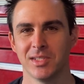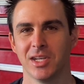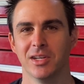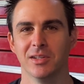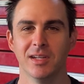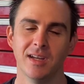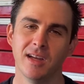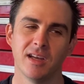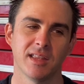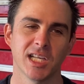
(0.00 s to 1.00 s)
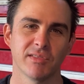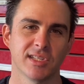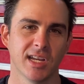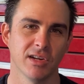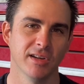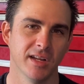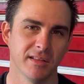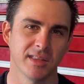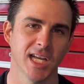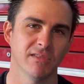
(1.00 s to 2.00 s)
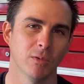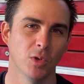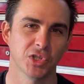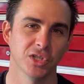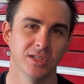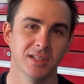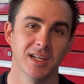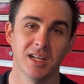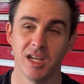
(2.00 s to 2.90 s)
So thanks for sticking around. Thanks for watching.